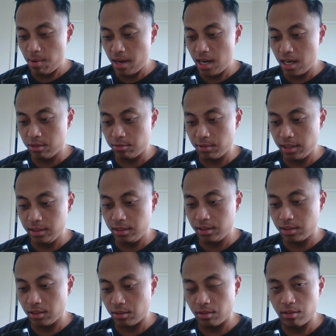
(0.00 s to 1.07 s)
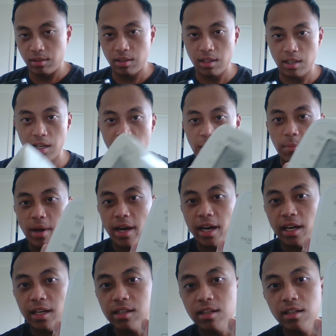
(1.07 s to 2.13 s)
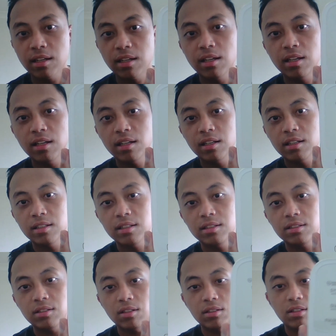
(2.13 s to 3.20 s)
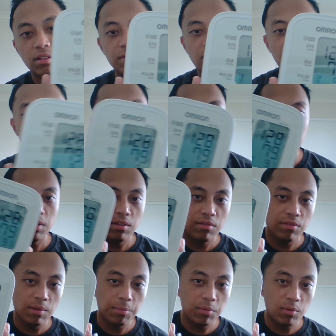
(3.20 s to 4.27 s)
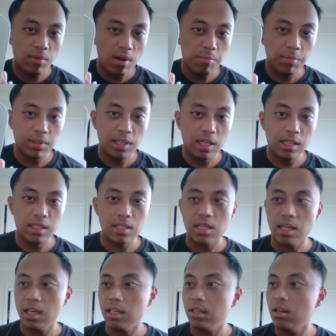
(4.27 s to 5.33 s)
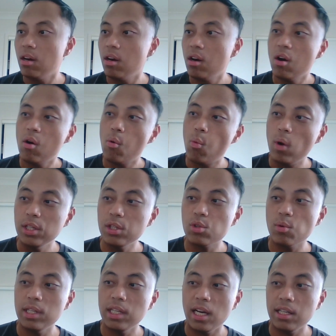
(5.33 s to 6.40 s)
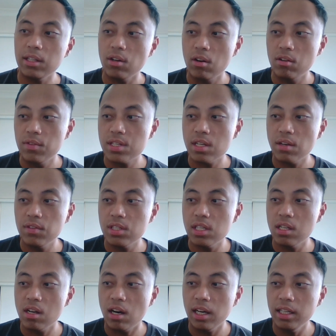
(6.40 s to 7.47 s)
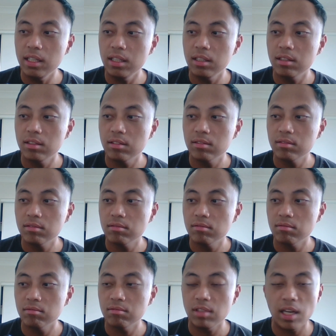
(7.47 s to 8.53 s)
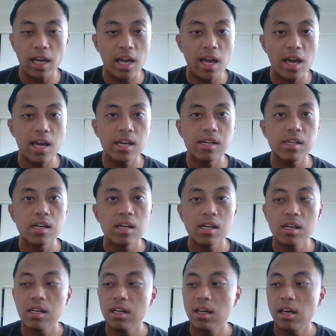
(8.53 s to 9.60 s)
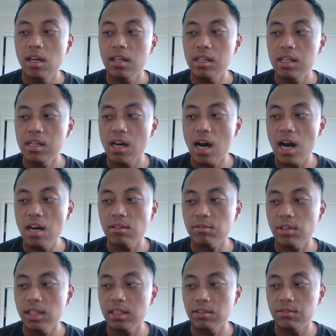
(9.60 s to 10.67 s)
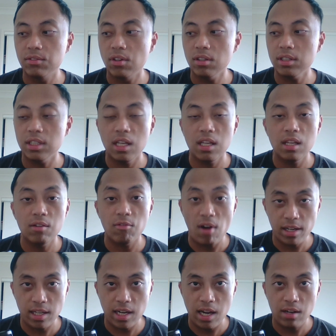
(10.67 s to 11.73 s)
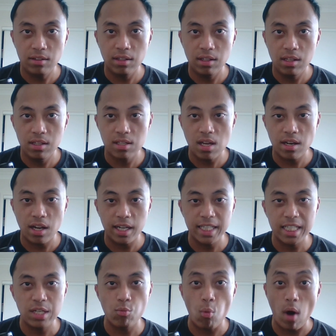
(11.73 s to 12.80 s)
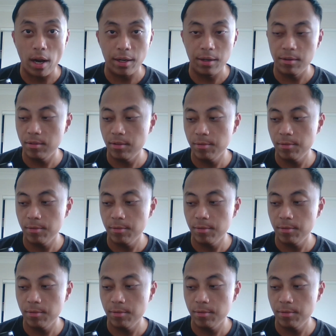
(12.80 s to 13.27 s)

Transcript: heart rate. So I am at, don't know if that can be flipped around, but that is at 128/79. And the heart rate I've got right now is 91.